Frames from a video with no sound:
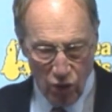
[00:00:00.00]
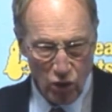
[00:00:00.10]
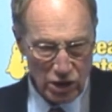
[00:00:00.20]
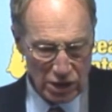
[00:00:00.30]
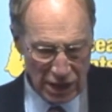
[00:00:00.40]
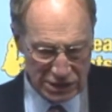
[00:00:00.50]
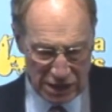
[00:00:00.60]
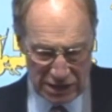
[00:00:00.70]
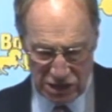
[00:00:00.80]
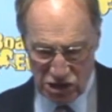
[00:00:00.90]

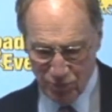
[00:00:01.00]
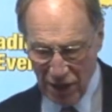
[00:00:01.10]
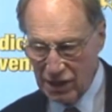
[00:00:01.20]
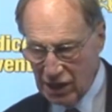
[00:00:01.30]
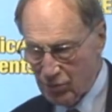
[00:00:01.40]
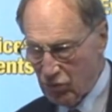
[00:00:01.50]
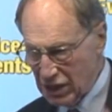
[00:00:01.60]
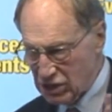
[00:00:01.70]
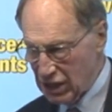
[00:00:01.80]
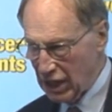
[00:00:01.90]
organising this splendid
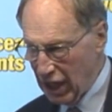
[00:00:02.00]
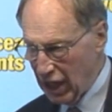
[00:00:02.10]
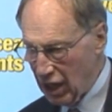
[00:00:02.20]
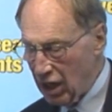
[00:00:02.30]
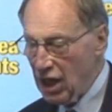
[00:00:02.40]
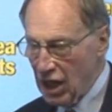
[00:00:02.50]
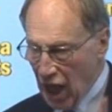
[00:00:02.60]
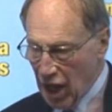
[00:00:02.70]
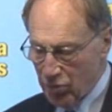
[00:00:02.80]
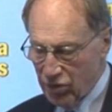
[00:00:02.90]
meeting here
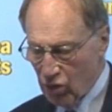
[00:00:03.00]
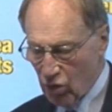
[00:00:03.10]
up in the